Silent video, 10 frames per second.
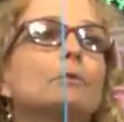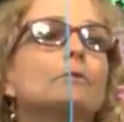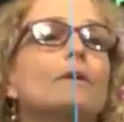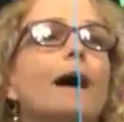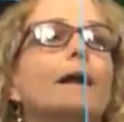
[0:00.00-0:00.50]

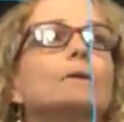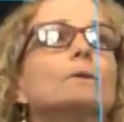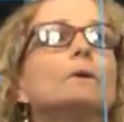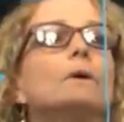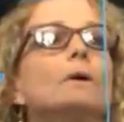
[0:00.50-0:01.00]
value.
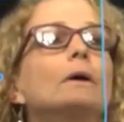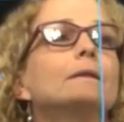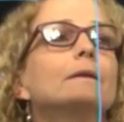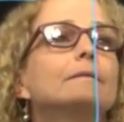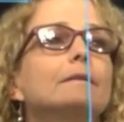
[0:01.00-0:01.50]

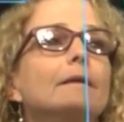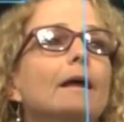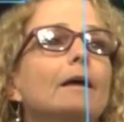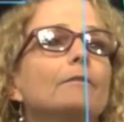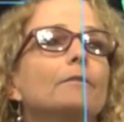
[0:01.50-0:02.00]
This is
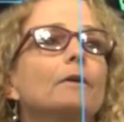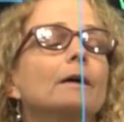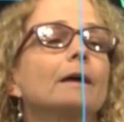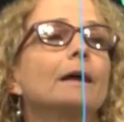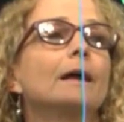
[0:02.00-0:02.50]

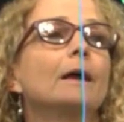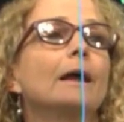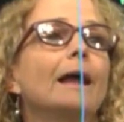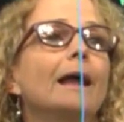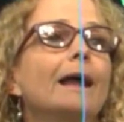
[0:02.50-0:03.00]

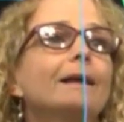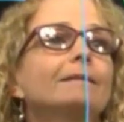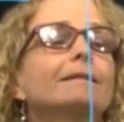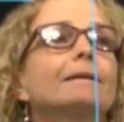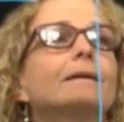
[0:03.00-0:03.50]

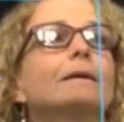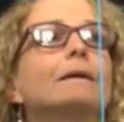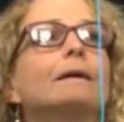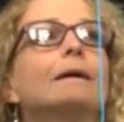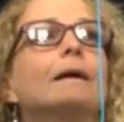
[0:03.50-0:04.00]
fx
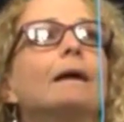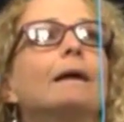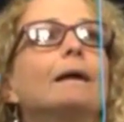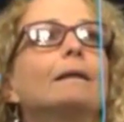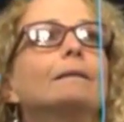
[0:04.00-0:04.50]

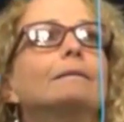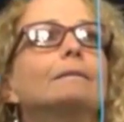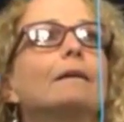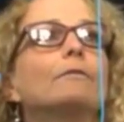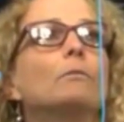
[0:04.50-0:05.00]
and this is
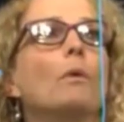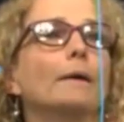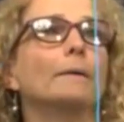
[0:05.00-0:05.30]
fy.